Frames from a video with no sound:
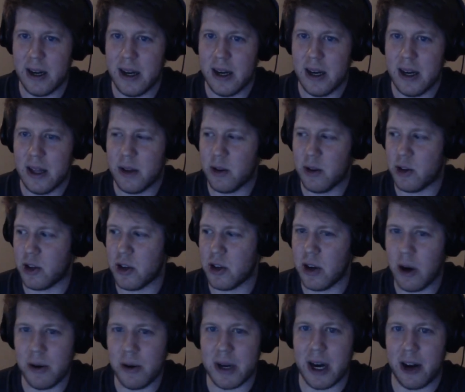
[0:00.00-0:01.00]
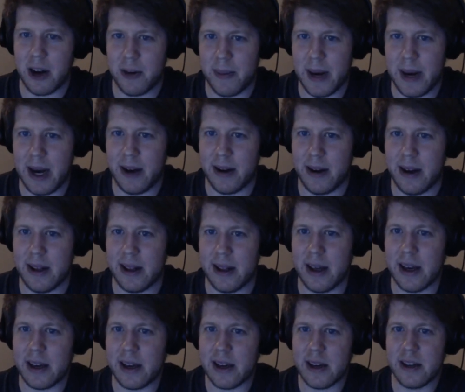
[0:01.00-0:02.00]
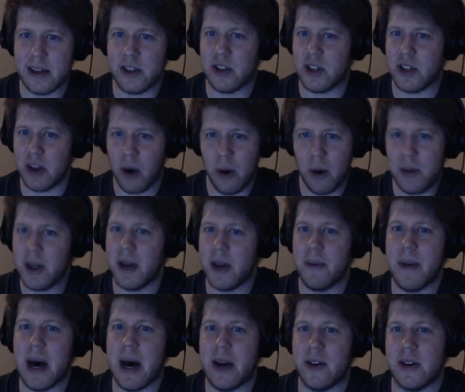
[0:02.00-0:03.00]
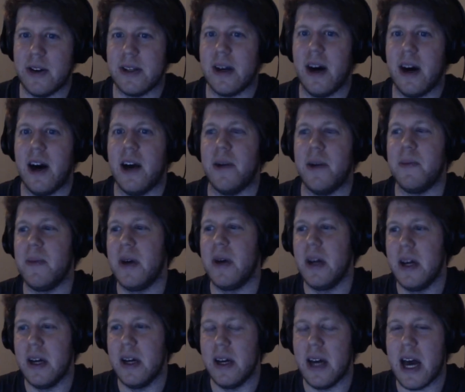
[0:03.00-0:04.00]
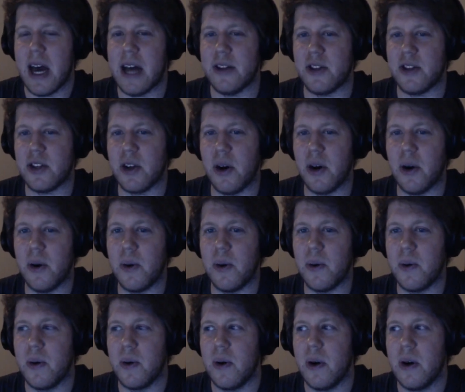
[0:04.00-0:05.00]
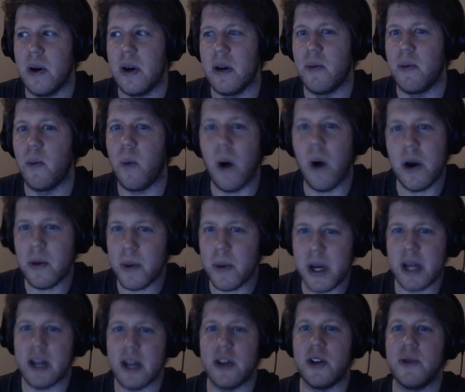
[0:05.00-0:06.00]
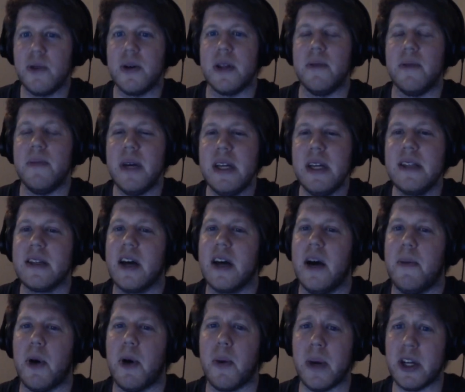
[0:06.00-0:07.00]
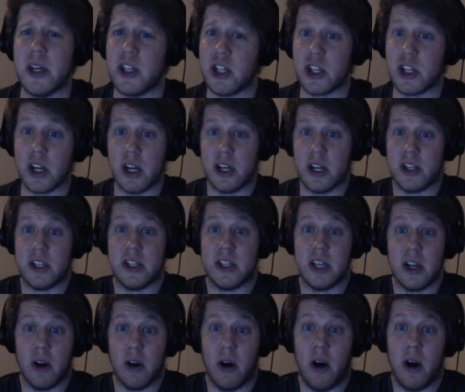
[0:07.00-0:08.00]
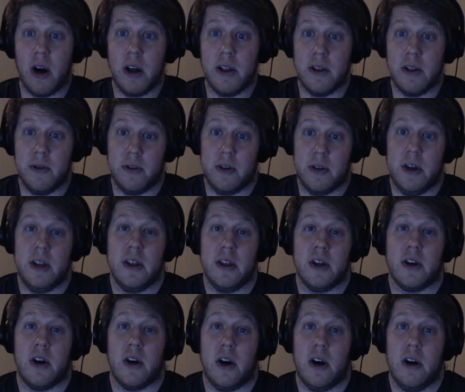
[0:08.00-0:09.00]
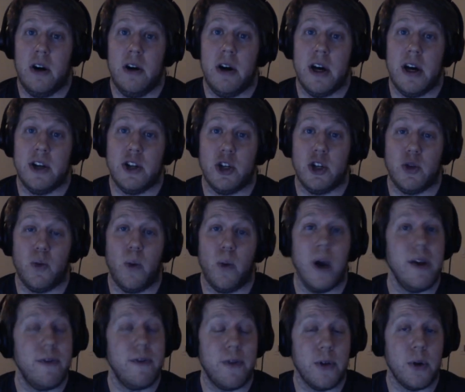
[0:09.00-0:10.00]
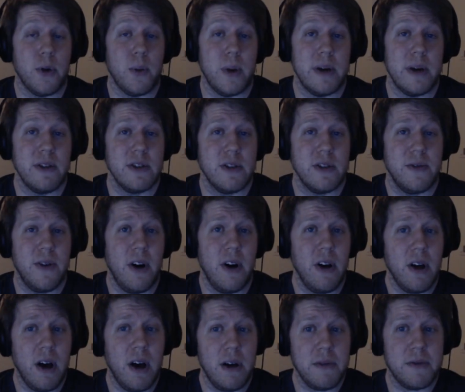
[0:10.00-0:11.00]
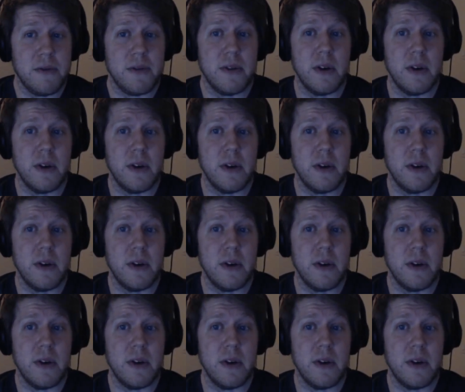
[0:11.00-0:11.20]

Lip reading: There's no doubt about it. Like, it's only a matter of time. And so, what are we going to do in the meantime? Are we just going to sit in the car and just wait for the wheels to fall off?